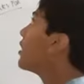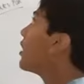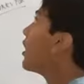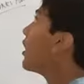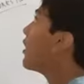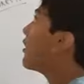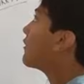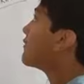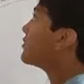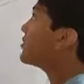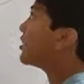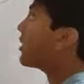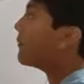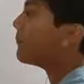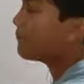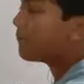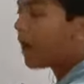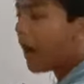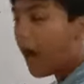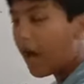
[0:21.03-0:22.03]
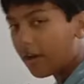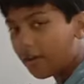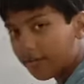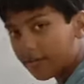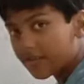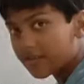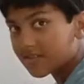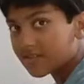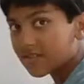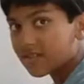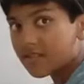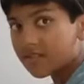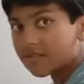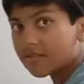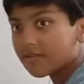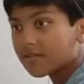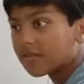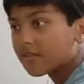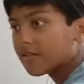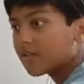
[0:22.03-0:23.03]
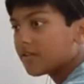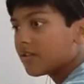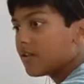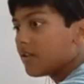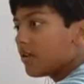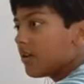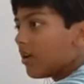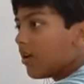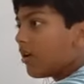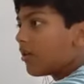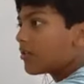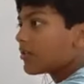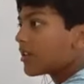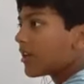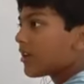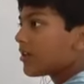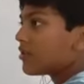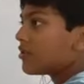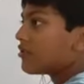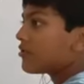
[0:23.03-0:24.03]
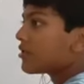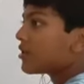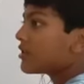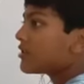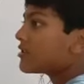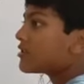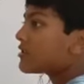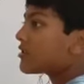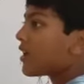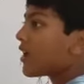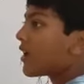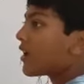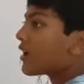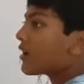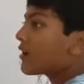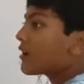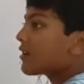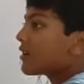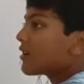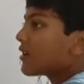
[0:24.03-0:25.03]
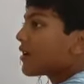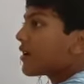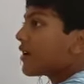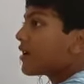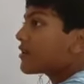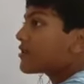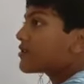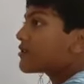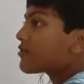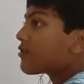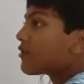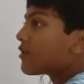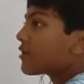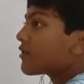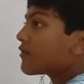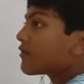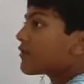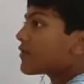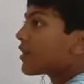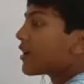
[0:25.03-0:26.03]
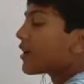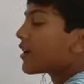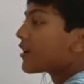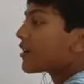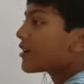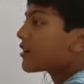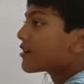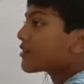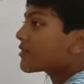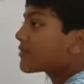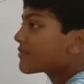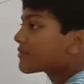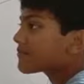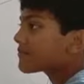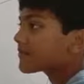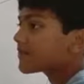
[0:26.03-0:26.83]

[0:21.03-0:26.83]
of democracy? Okay, you could say it's sort of like